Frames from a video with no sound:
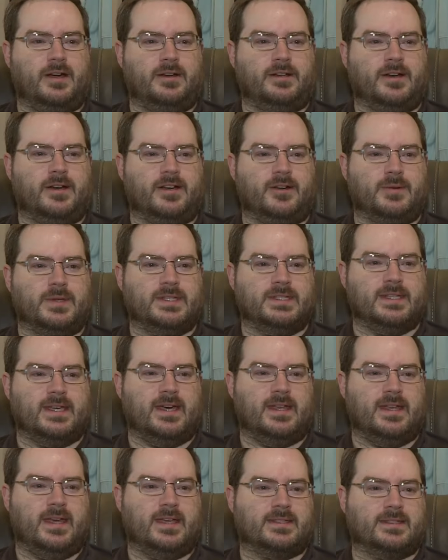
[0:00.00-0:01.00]
Our daughter was
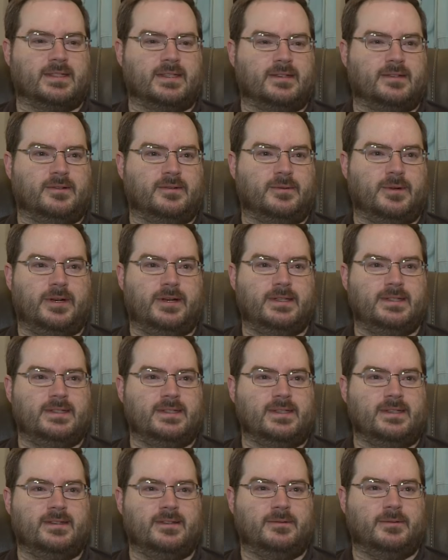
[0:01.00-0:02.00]
sad, asking, Where is
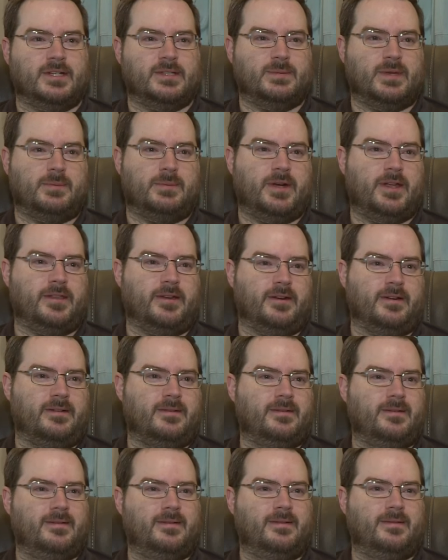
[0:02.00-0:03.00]
he? Where's my brother?
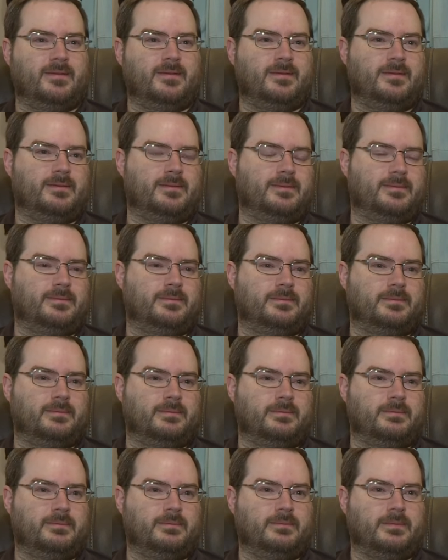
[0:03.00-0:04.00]

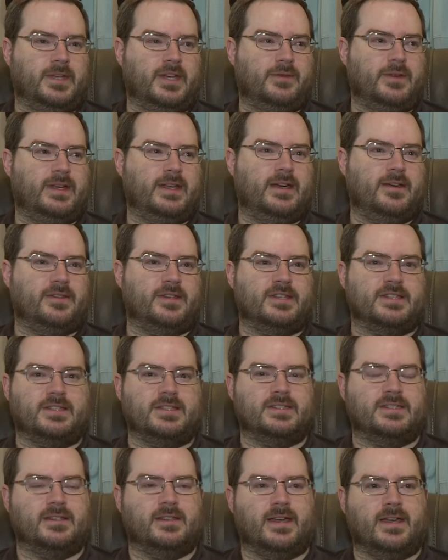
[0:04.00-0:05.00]
Every now and then she
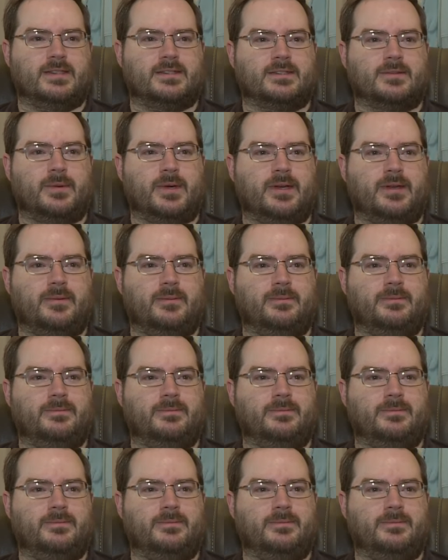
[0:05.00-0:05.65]
still asks about him,